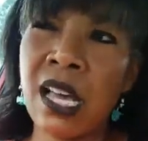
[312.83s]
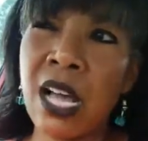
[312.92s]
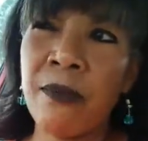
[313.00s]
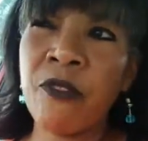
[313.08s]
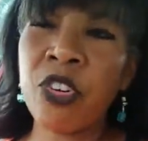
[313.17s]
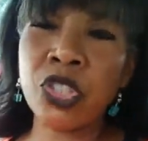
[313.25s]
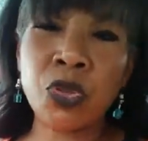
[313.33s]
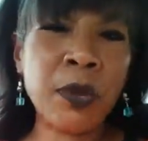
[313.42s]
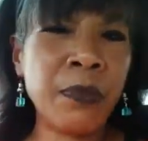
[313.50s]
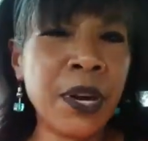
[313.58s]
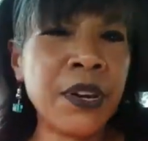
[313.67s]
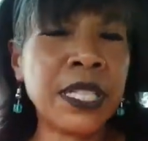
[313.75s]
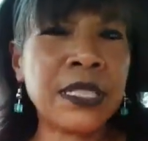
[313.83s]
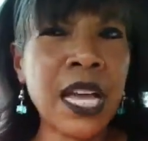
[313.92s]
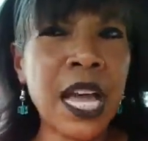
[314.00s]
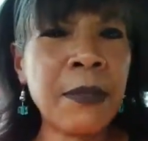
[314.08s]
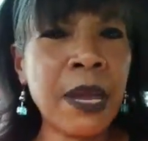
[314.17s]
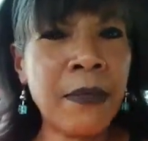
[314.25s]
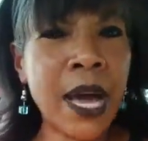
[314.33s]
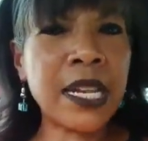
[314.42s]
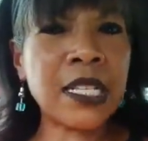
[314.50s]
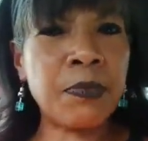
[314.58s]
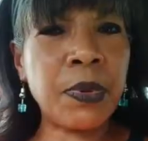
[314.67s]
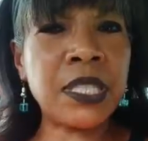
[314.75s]
for a short period of time, I bought
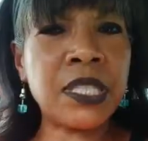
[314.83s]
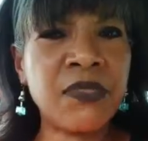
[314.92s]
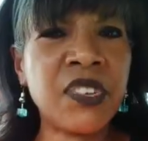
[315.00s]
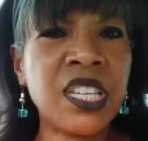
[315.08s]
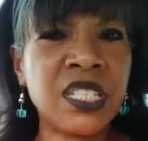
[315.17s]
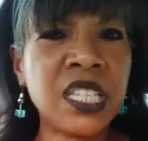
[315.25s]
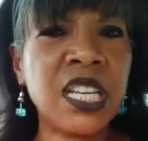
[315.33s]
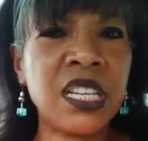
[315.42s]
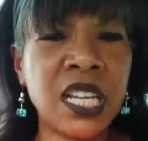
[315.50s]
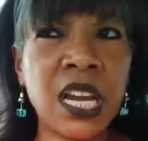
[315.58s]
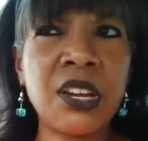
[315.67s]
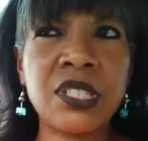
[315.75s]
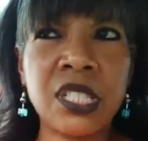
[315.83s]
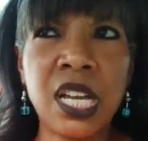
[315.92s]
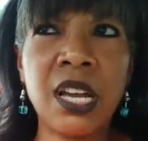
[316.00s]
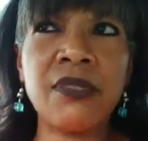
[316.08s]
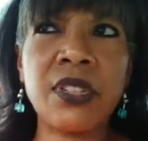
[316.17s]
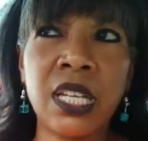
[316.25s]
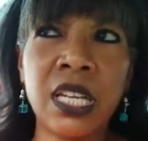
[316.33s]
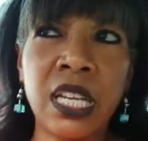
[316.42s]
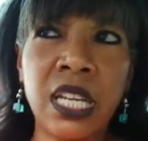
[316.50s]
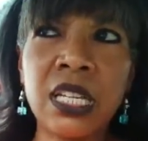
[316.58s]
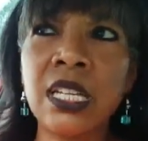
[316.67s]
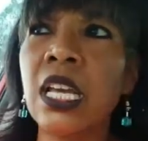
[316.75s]
expensive skincare stuff,
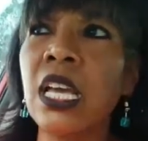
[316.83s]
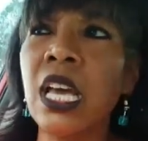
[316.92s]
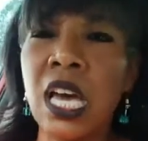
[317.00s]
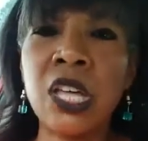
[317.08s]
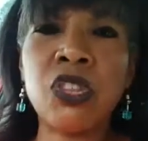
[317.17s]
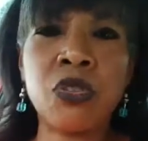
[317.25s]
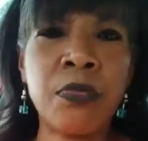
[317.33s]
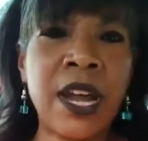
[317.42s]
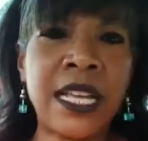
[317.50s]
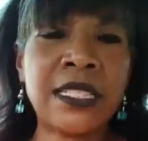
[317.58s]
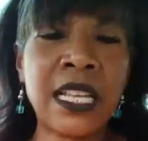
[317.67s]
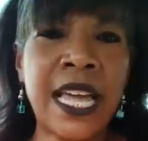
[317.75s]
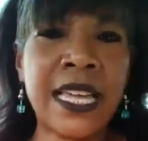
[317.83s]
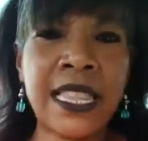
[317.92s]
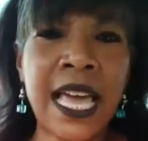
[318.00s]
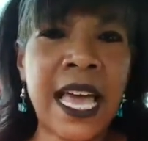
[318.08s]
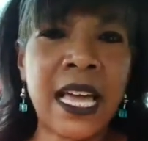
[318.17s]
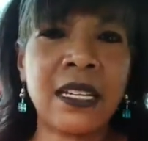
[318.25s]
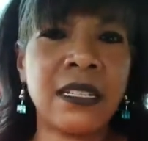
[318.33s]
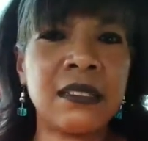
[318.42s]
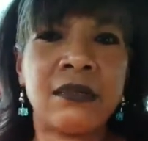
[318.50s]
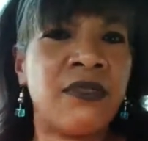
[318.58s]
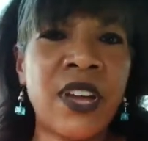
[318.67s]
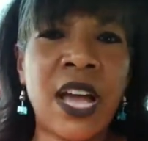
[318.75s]
Clinique, other brands like that.
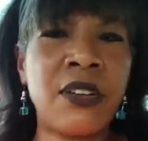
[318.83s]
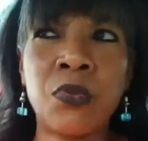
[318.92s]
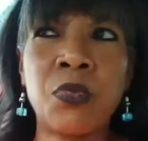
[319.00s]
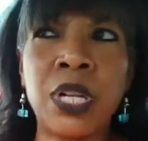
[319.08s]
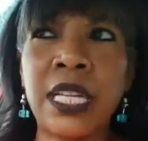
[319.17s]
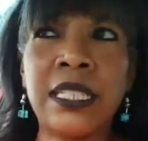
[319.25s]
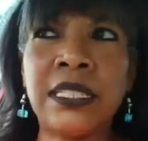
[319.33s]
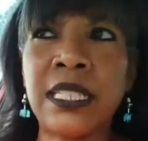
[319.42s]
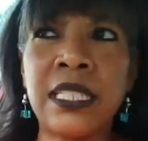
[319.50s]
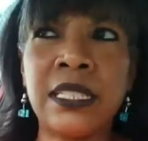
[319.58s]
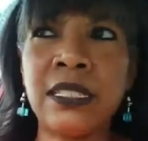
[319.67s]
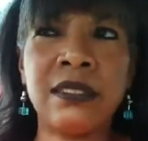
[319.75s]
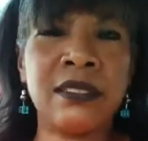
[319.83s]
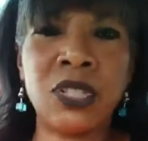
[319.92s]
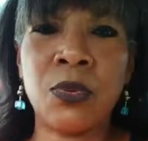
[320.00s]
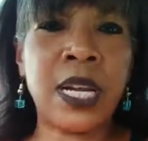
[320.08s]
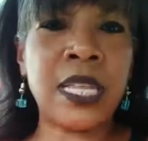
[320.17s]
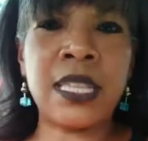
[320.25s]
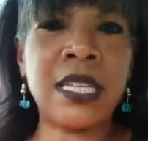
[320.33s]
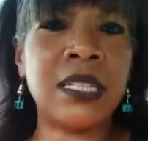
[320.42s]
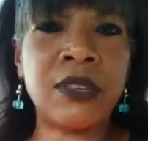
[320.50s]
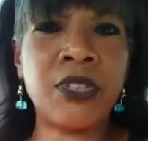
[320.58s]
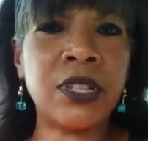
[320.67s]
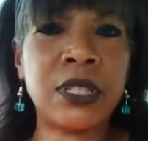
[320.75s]
Found it really didn't do anything
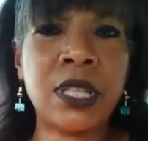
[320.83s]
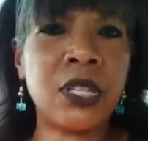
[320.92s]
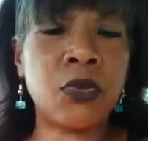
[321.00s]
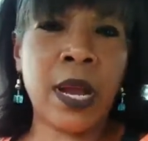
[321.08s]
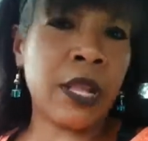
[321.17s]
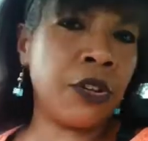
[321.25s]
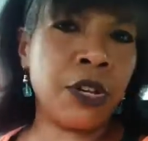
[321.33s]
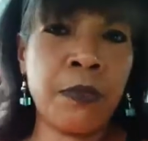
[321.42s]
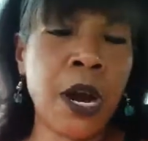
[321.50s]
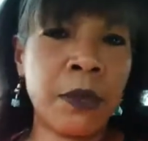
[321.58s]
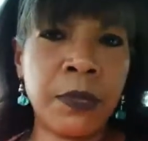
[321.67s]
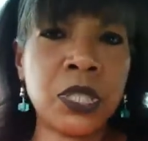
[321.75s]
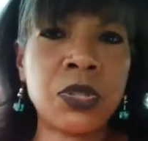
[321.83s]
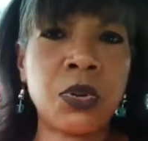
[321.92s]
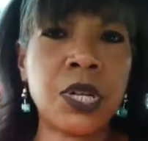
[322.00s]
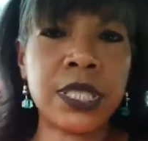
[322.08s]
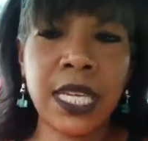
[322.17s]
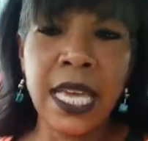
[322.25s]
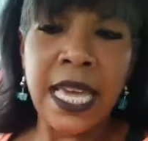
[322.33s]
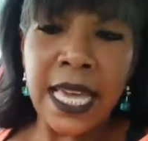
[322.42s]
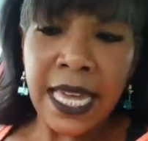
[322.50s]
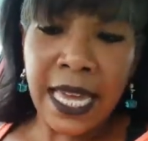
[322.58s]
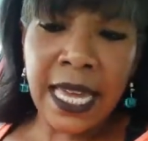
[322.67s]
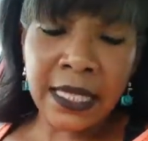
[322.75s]
different than the regular department stores.
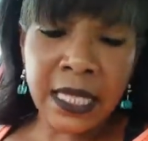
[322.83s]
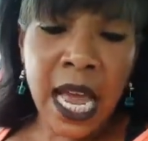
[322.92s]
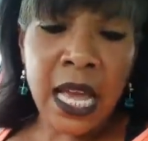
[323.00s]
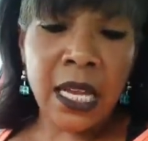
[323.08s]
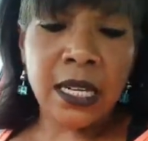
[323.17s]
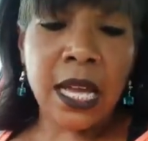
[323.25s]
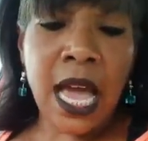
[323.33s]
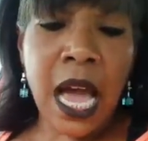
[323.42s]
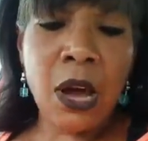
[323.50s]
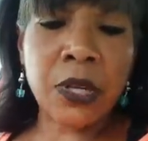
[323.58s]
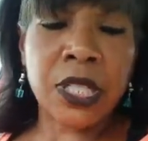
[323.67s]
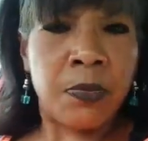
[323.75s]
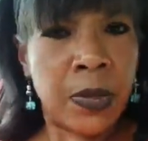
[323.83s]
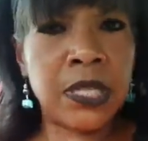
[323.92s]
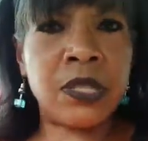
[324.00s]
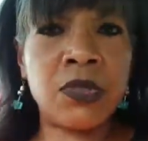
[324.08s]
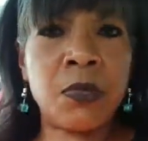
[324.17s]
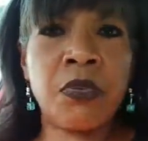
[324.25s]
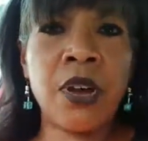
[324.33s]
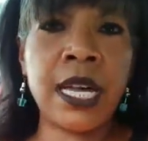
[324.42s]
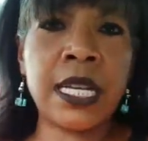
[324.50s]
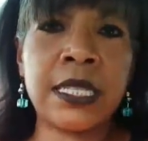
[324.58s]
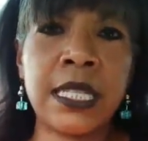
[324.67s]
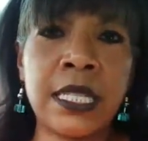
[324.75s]
It's not how expensive the
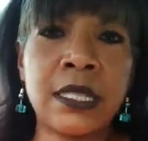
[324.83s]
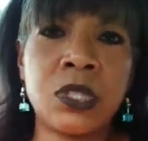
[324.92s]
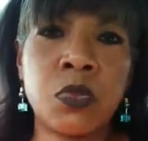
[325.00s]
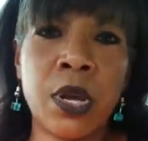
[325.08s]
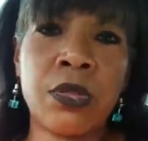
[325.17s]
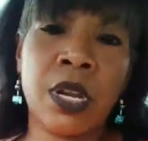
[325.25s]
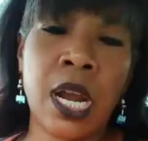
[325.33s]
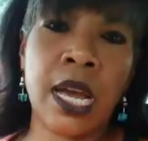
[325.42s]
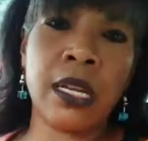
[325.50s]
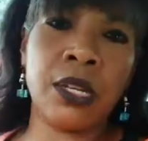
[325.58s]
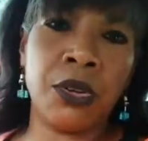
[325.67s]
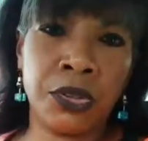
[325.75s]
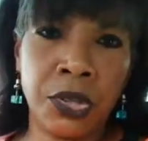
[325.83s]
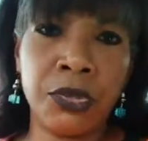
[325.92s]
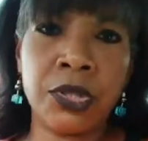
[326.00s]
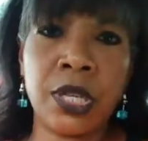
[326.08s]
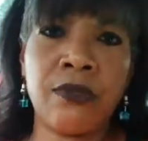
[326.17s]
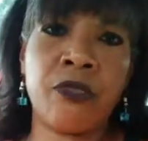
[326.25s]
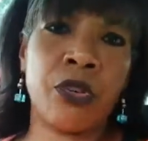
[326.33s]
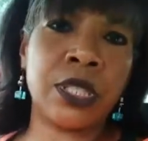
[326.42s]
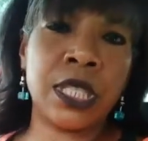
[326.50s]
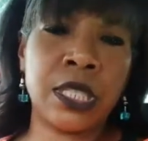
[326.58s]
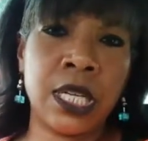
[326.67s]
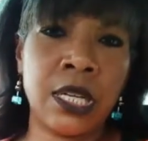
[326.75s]
product is, it's whether or not you'll use it for its
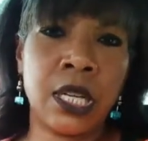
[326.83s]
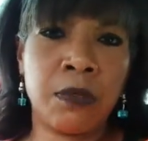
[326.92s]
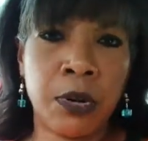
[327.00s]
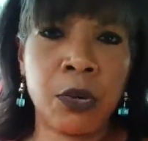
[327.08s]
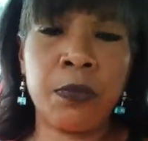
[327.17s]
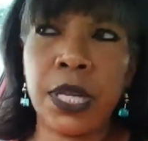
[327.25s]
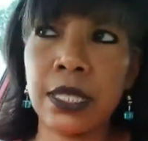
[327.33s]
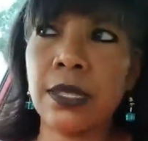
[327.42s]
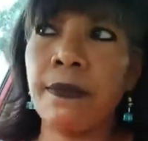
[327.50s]
intended purpose.